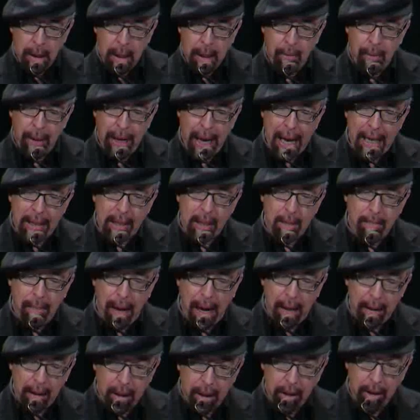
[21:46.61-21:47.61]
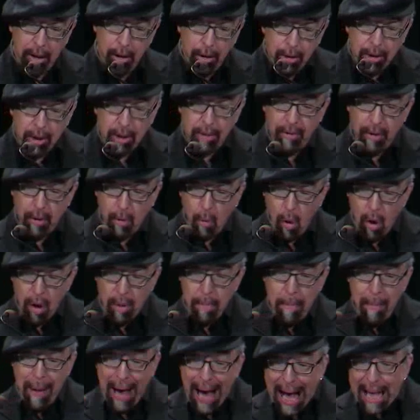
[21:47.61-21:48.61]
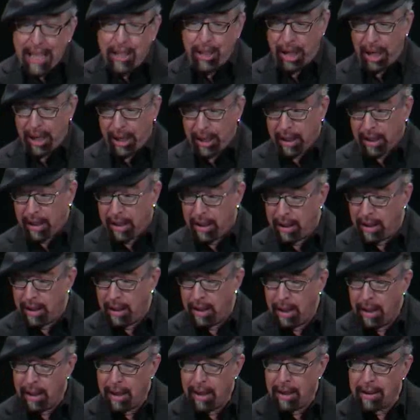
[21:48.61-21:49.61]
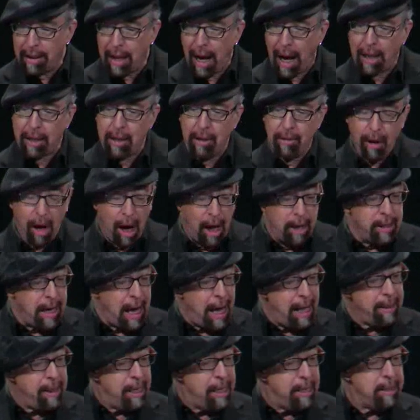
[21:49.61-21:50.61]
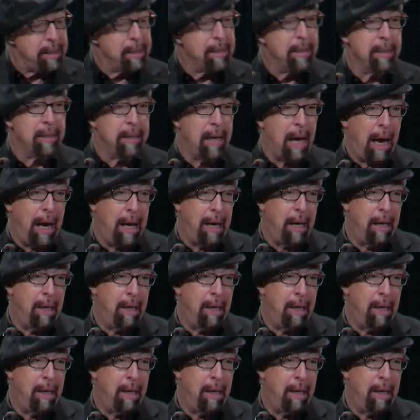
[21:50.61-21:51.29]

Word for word: And when asked about the use of the word magic, Dr. Oz had this to say. Do